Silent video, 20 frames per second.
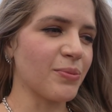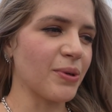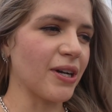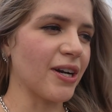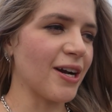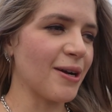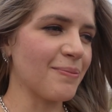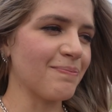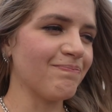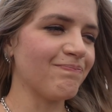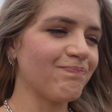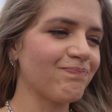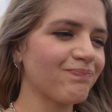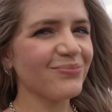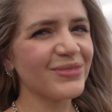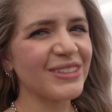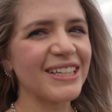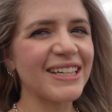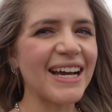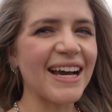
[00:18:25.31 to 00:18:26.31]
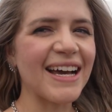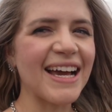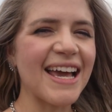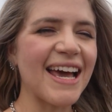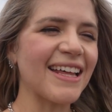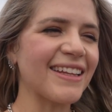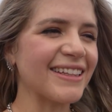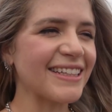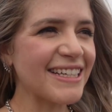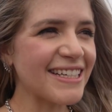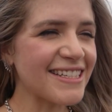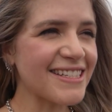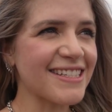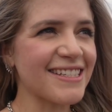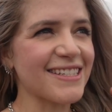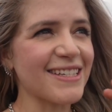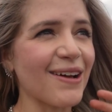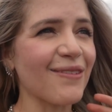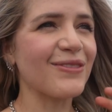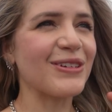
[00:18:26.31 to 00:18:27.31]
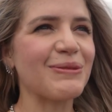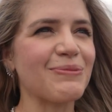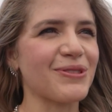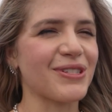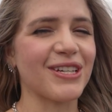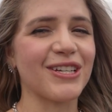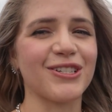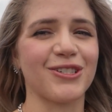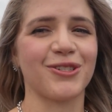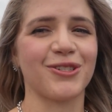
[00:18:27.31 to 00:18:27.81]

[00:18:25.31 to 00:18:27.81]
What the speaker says: but I'm at least 70%